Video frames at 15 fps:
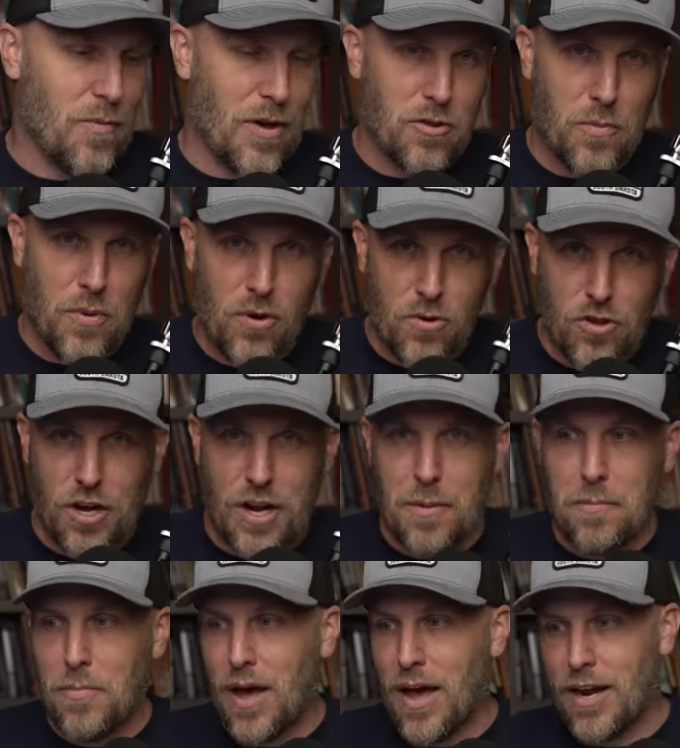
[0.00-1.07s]
about the Persian
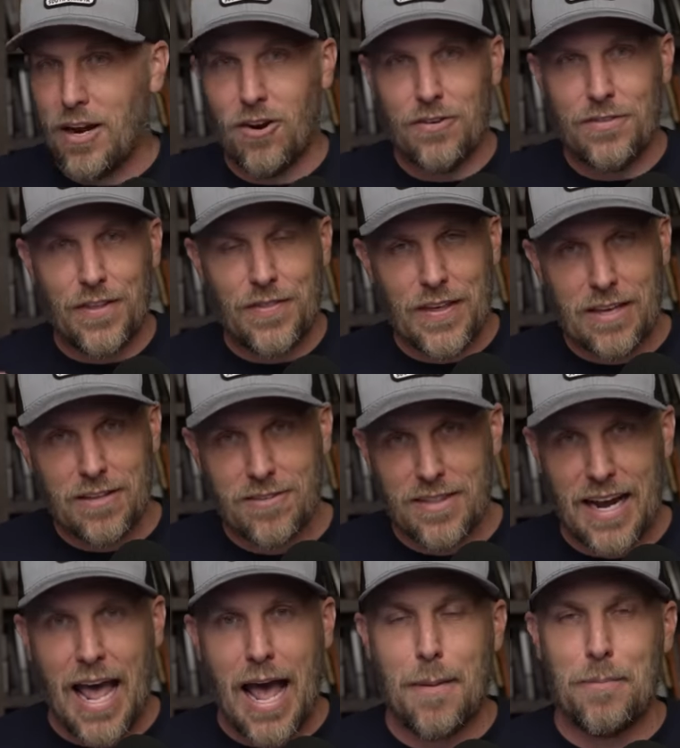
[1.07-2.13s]
Empire and the things
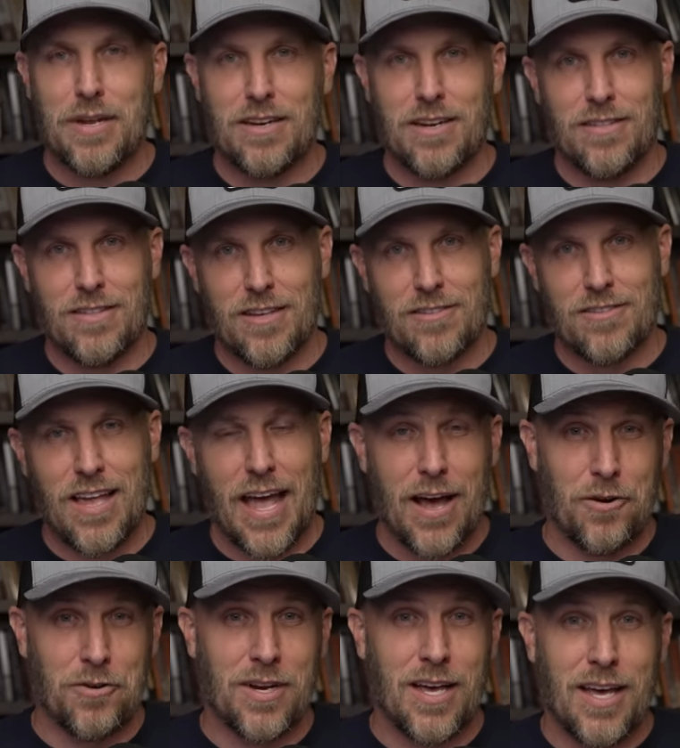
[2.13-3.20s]
that happened in this
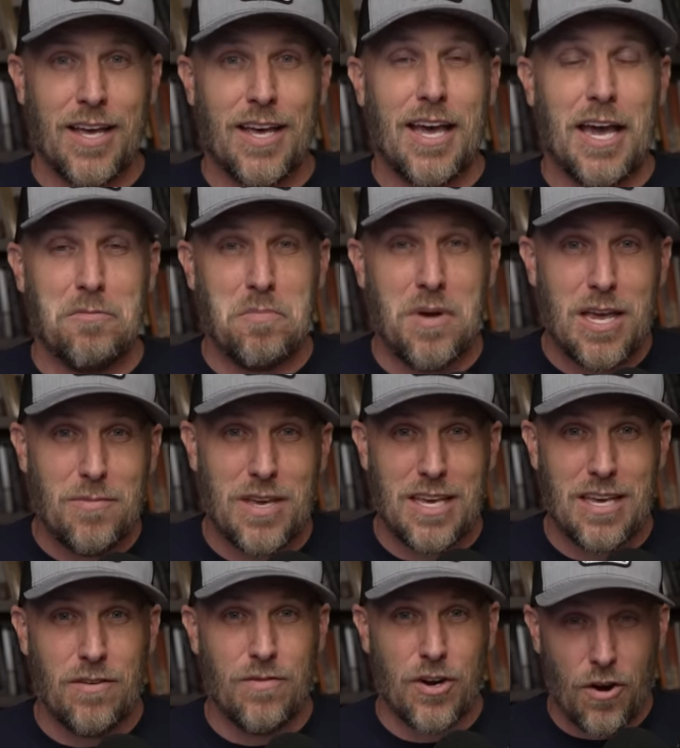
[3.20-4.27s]
town and maybe
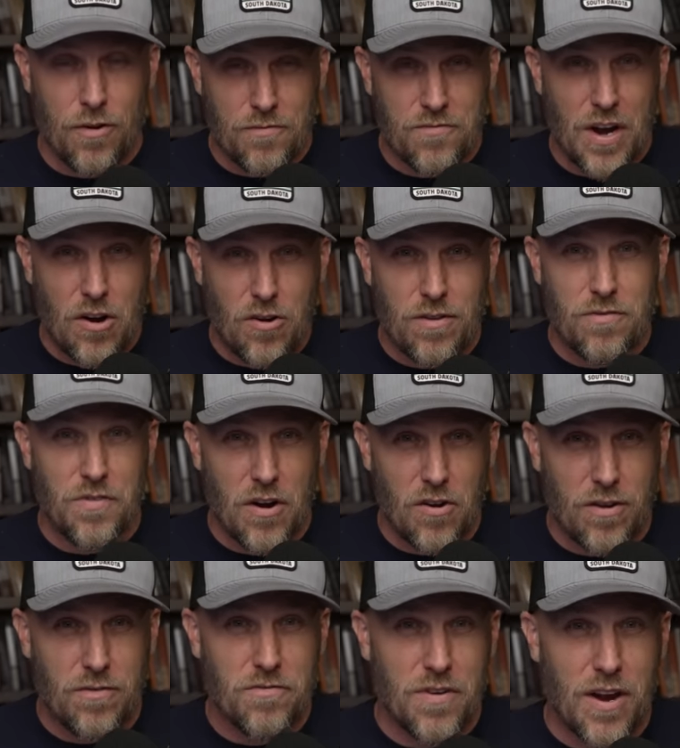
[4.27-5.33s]
even our very
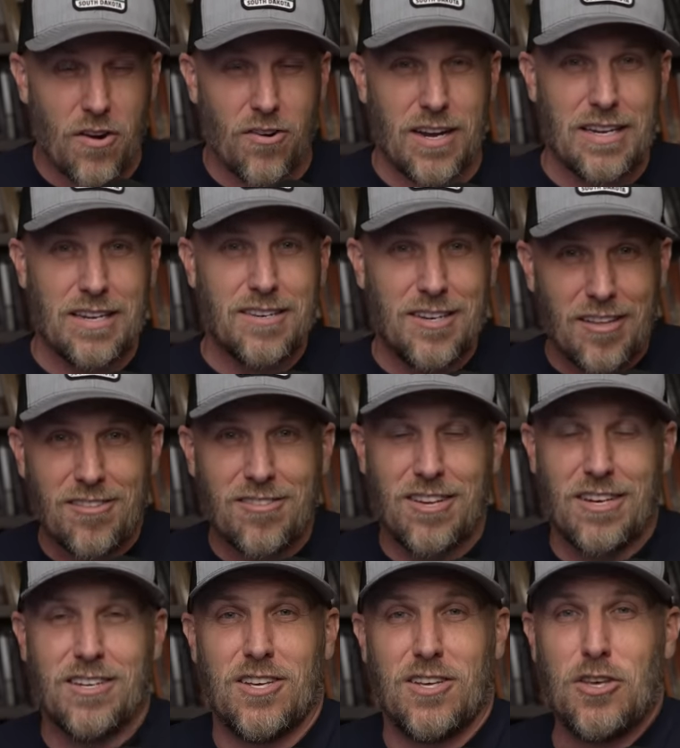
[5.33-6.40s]
very very
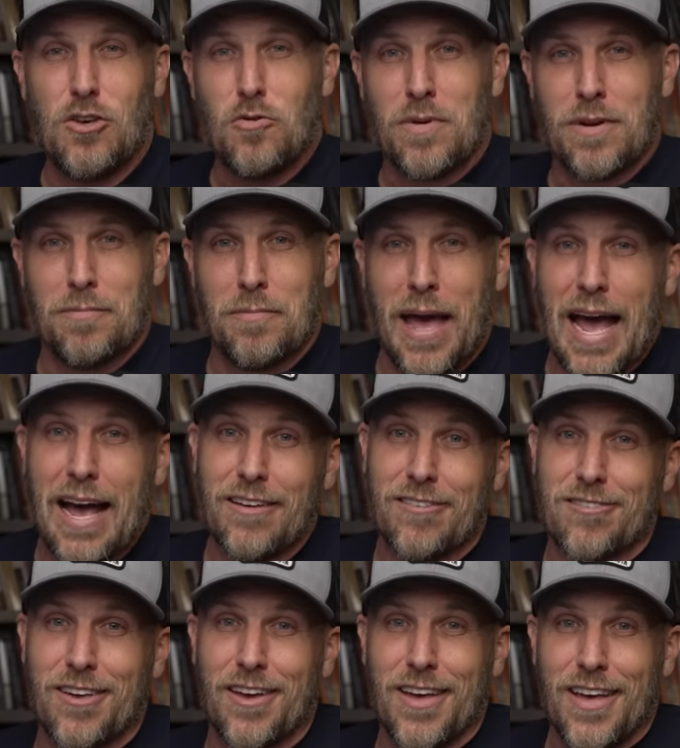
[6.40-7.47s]
distant human
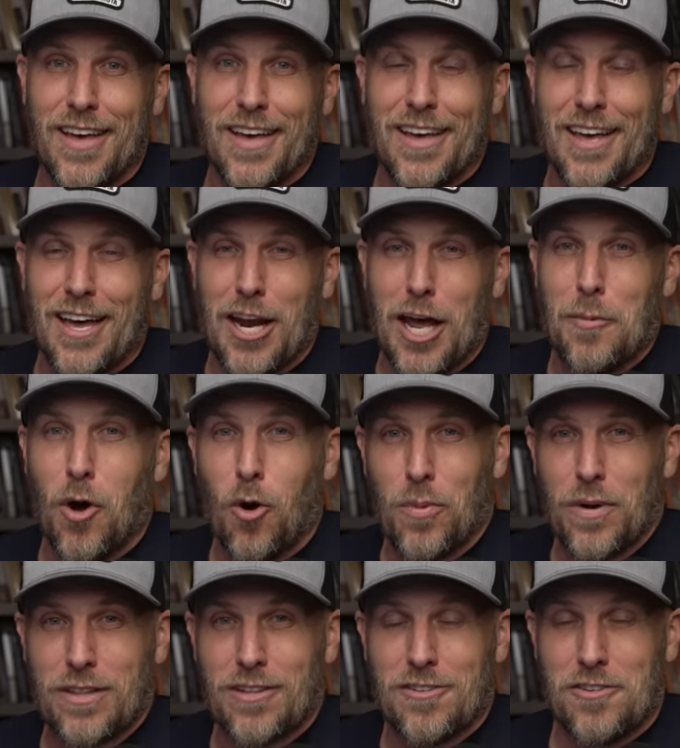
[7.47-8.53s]
past and I'm
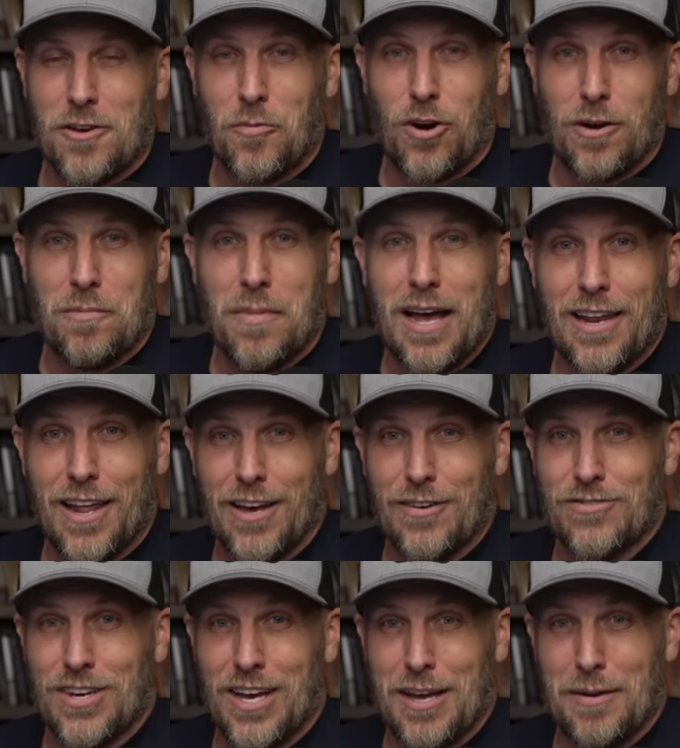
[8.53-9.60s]
hoping that somewhere in my
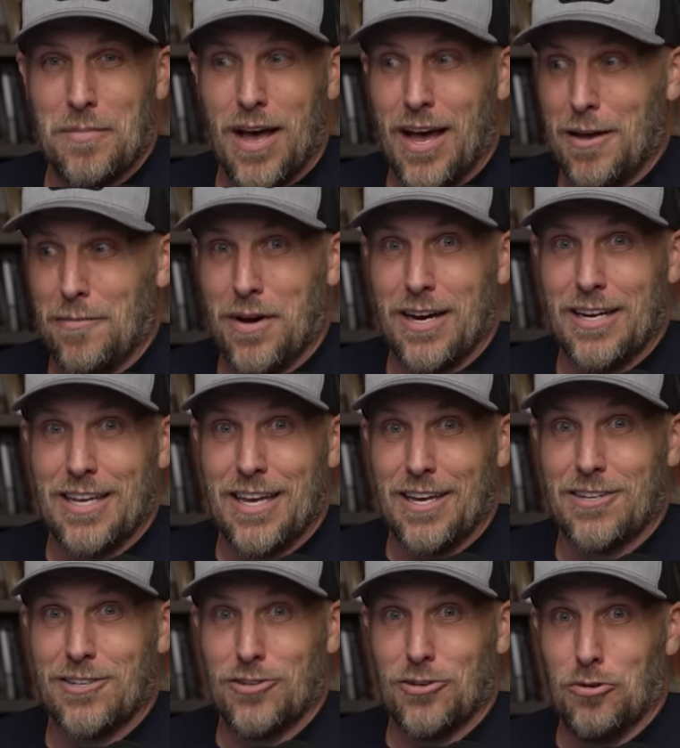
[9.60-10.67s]
lifetime I might
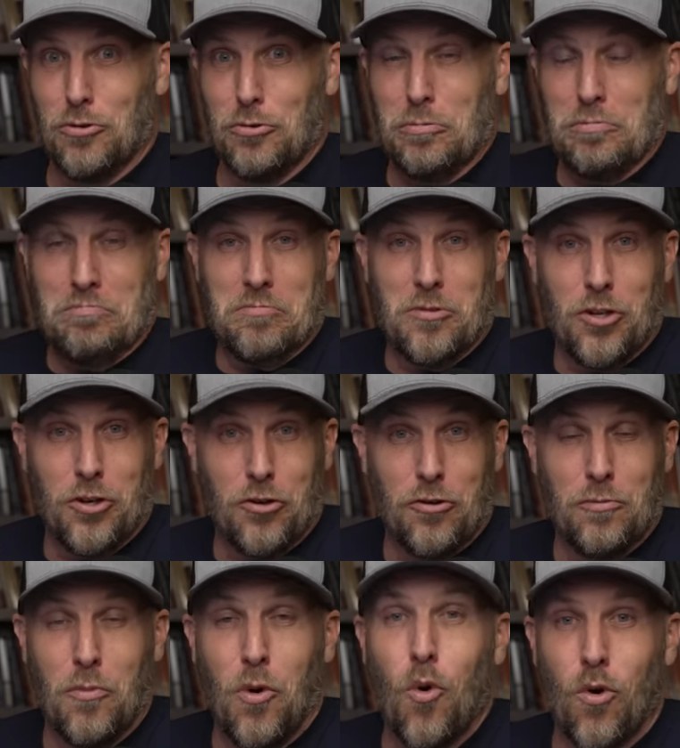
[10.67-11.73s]
get to
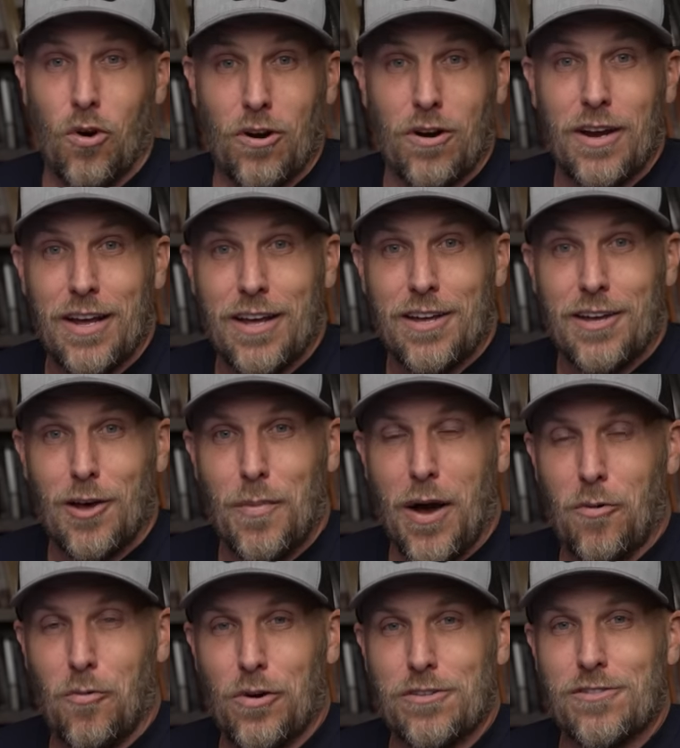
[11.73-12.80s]
learn more
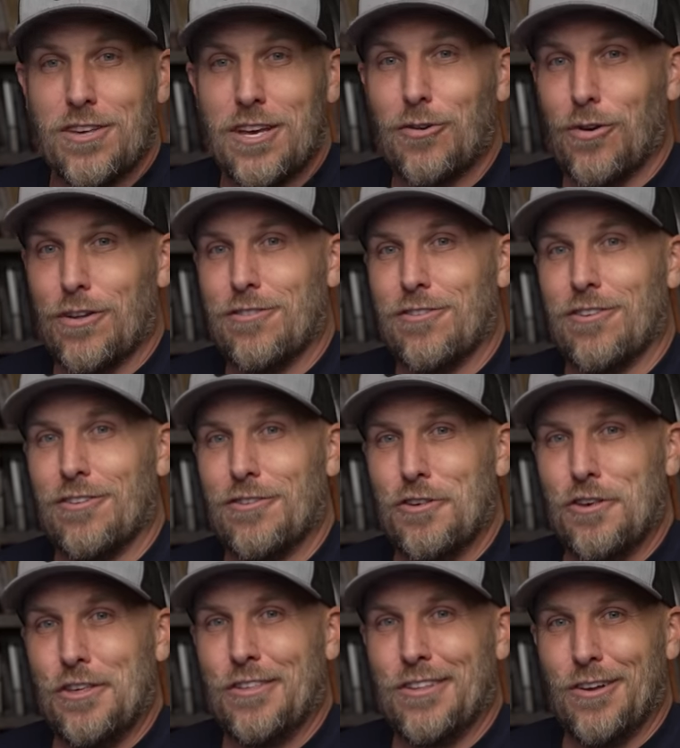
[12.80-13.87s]
about what secrets
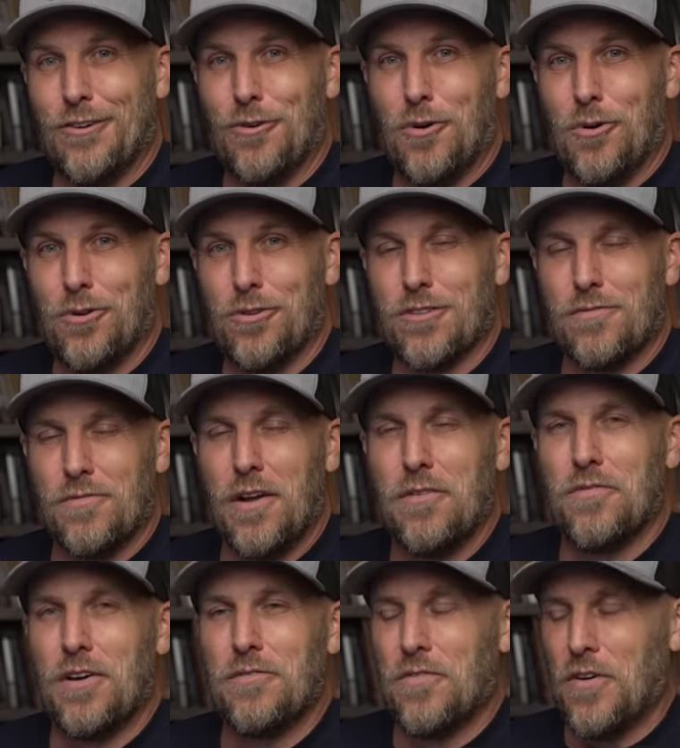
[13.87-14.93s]
she still holds.
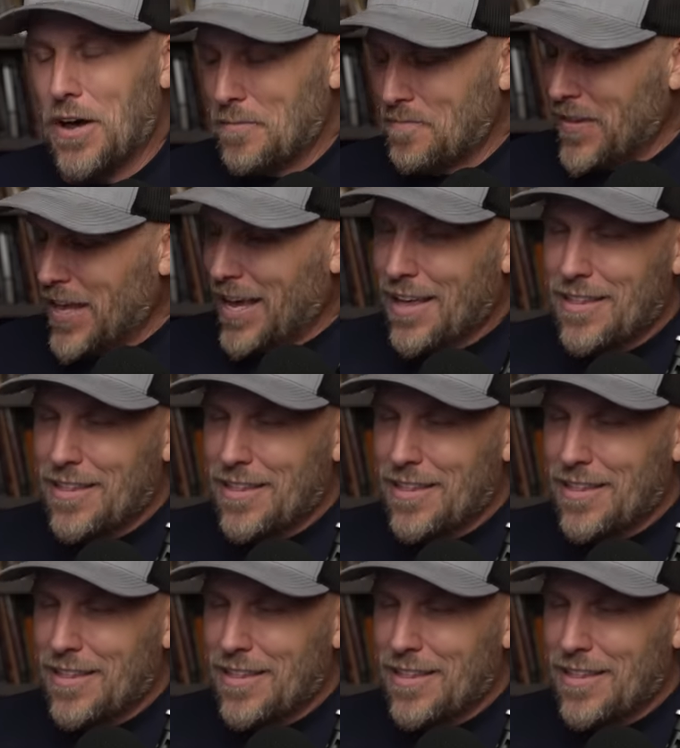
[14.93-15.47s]
Fun, fun, fun.